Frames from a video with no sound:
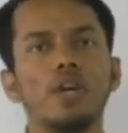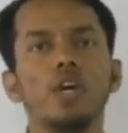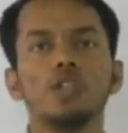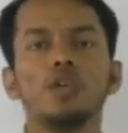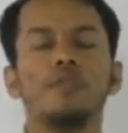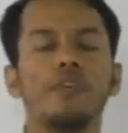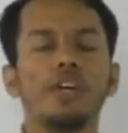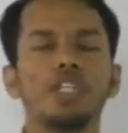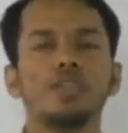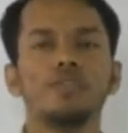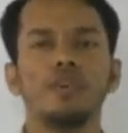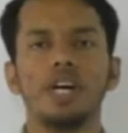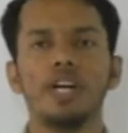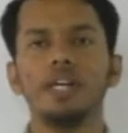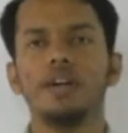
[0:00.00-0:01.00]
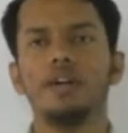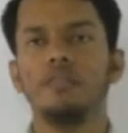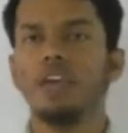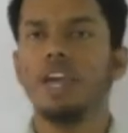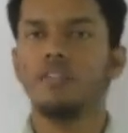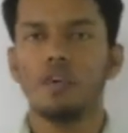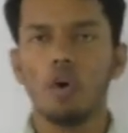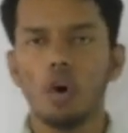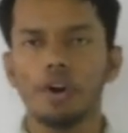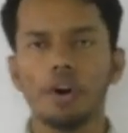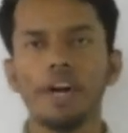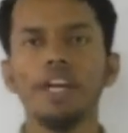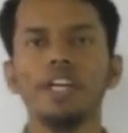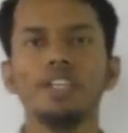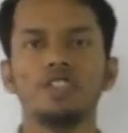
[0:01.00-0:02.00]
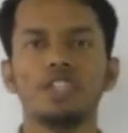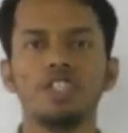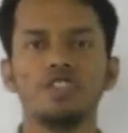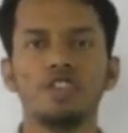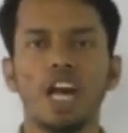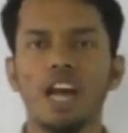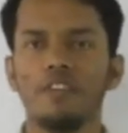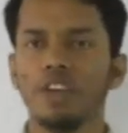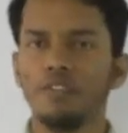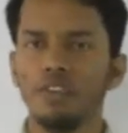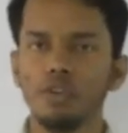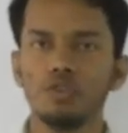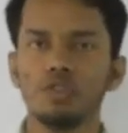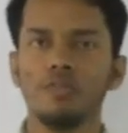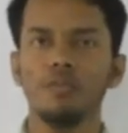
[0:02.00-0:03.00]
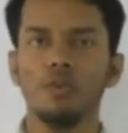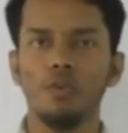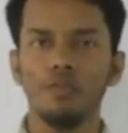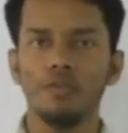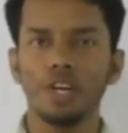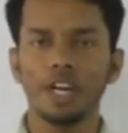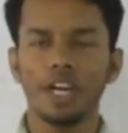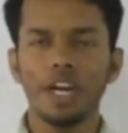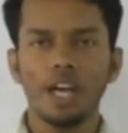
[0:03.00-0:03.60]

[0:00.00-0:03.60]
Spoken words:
So first part we have already discussed. I have given you some homework.